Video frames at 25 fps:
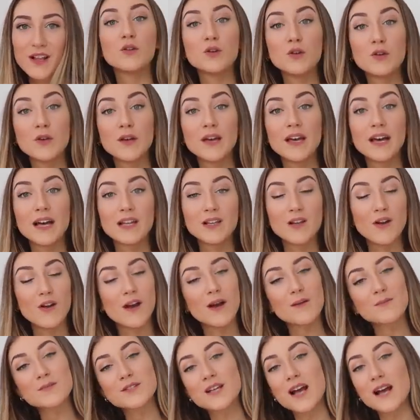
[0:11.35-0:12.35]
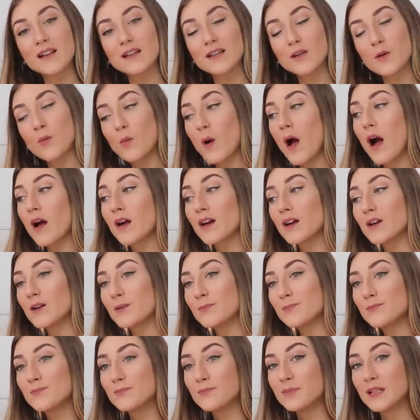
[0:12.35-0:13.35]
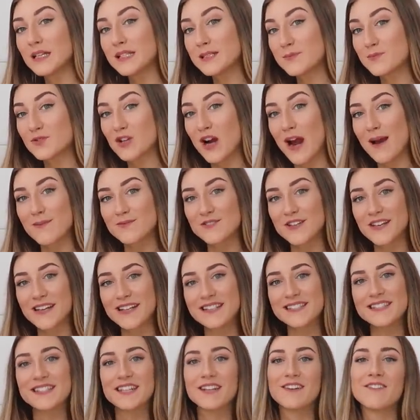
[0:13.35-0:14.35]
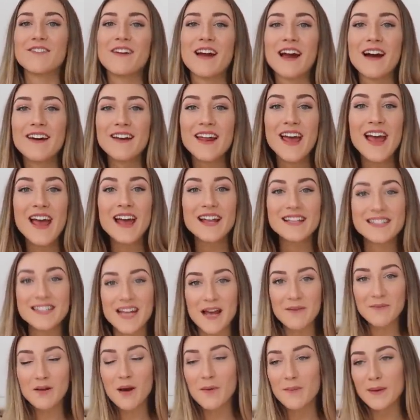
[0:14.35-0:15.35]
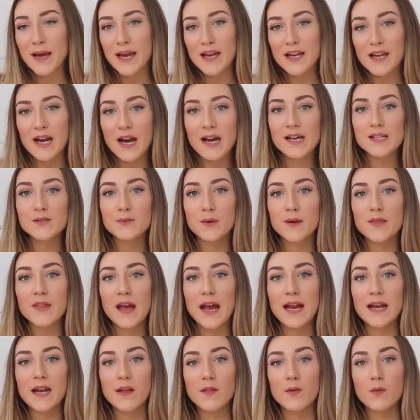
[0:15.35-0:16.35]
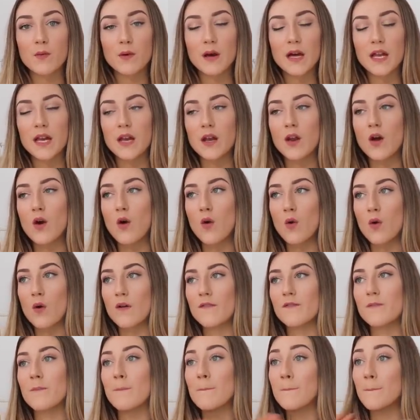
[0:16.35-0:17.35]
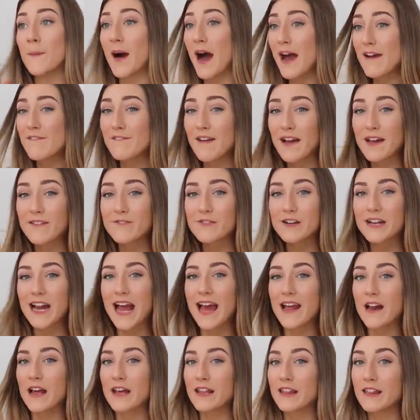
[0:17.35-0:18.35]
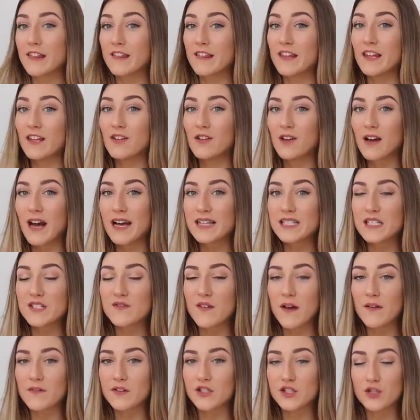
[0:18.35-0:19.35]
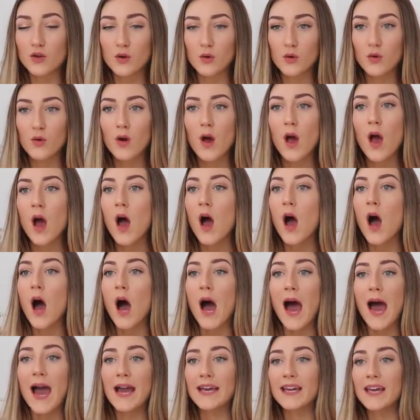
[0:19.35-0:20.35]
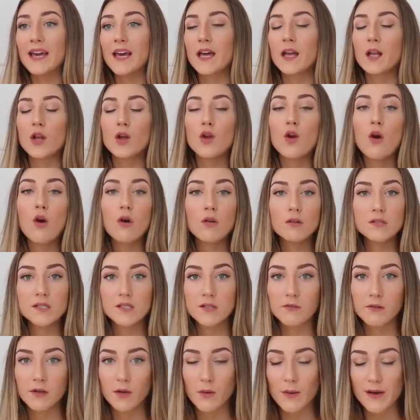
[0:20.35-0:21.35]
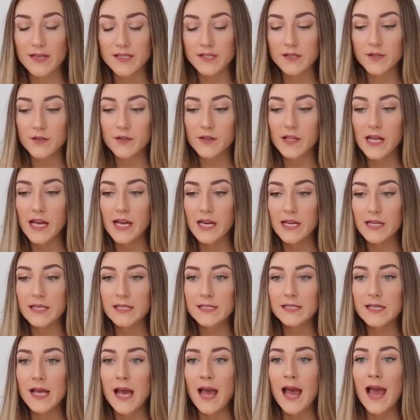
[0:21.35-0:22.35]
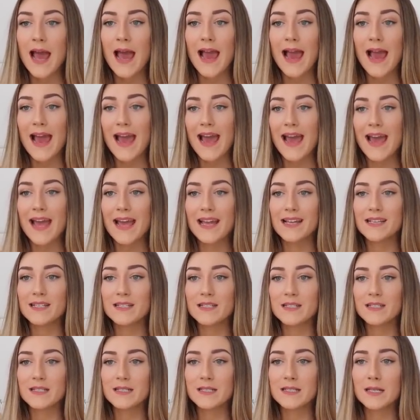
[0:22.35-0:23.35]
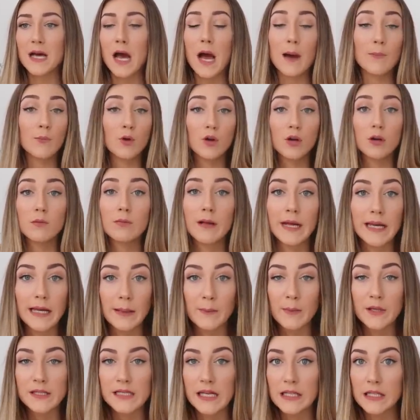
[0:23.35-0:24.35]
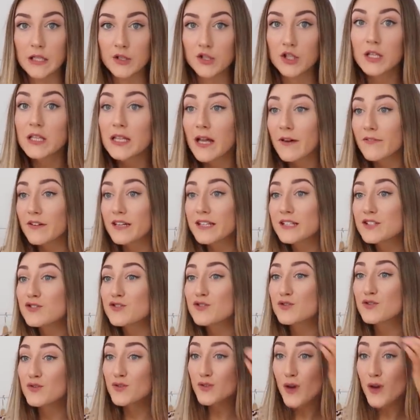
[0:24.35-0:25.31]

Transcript: If you're new here, hello, I'm Charlotte, welcome. Please subscribe so you can stick around. Today I'm coming at you guys with another one of my favourite, and I think your guys' favourite too. I get constant requests to do these and I'm not complaining because I literally love it.